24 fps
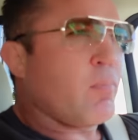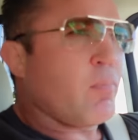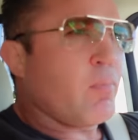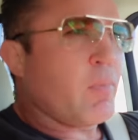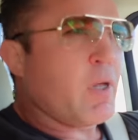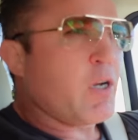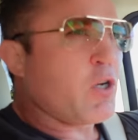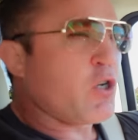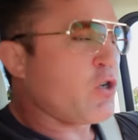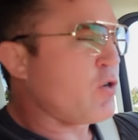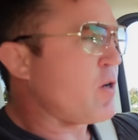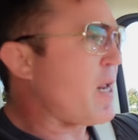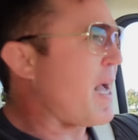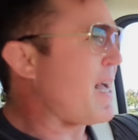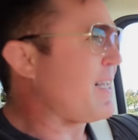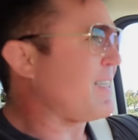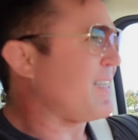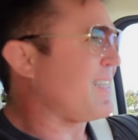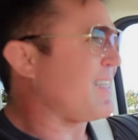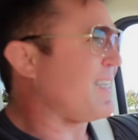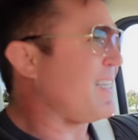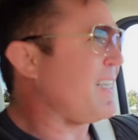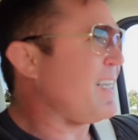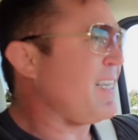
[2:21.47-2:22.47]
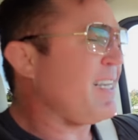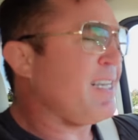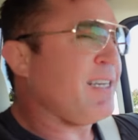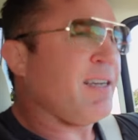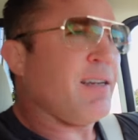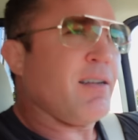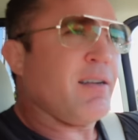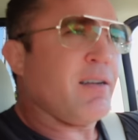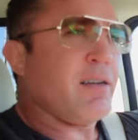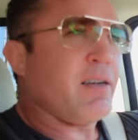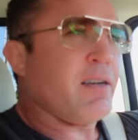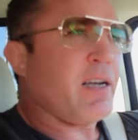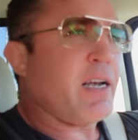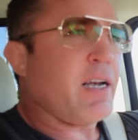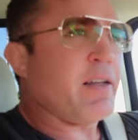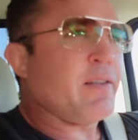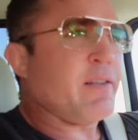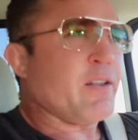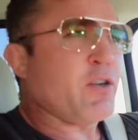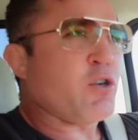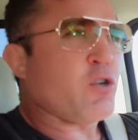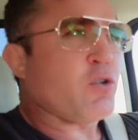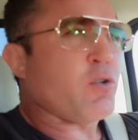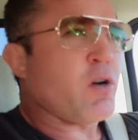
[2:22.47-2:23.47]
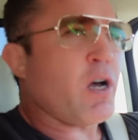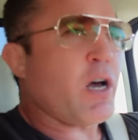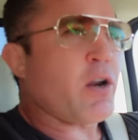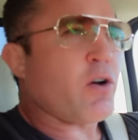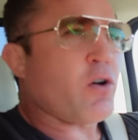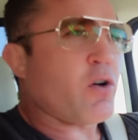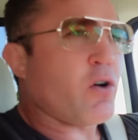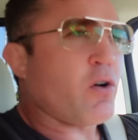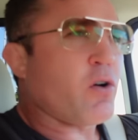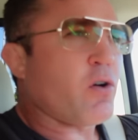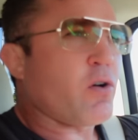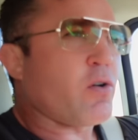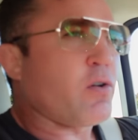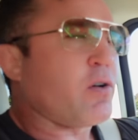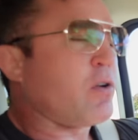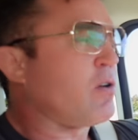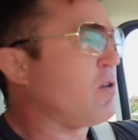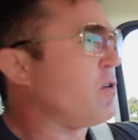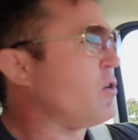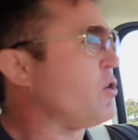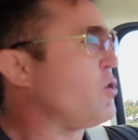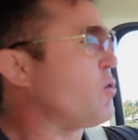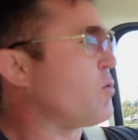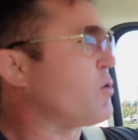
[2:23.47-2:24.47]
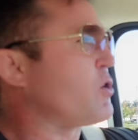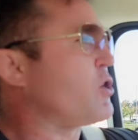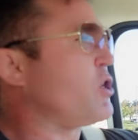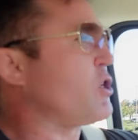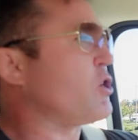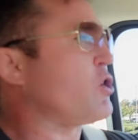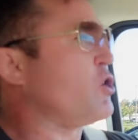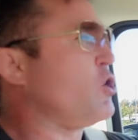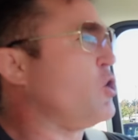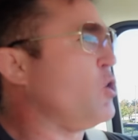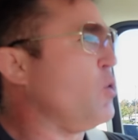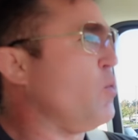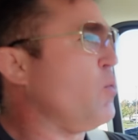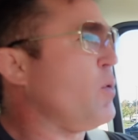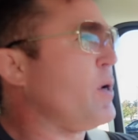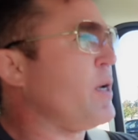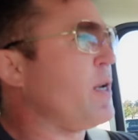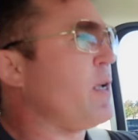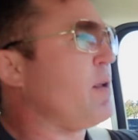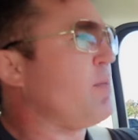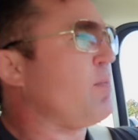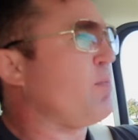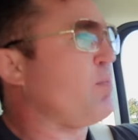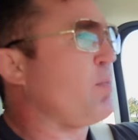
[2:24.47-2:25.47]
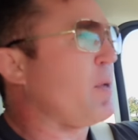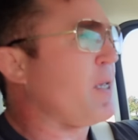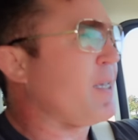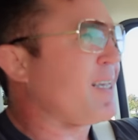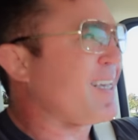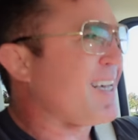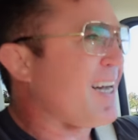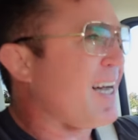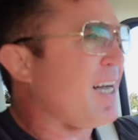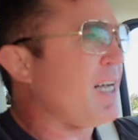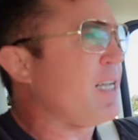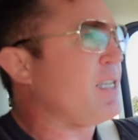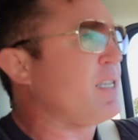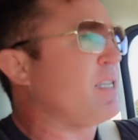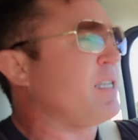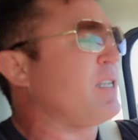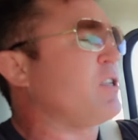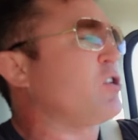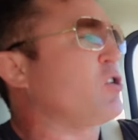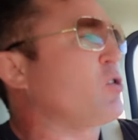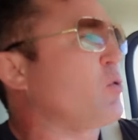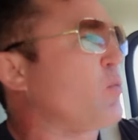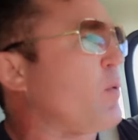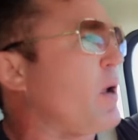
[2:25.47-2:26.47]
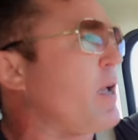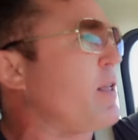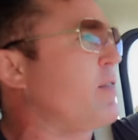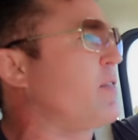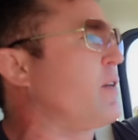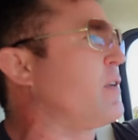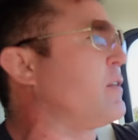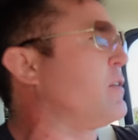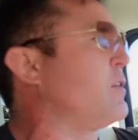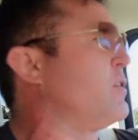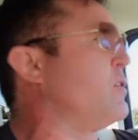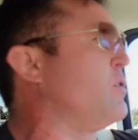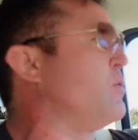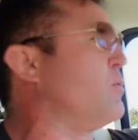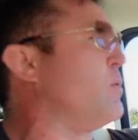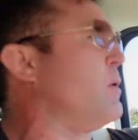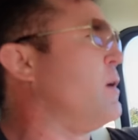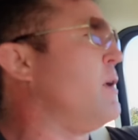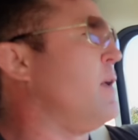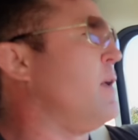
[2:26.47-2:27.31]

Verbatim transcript: that you're not seen, and that you're not heard. You're just doing it because it's the right thing to do.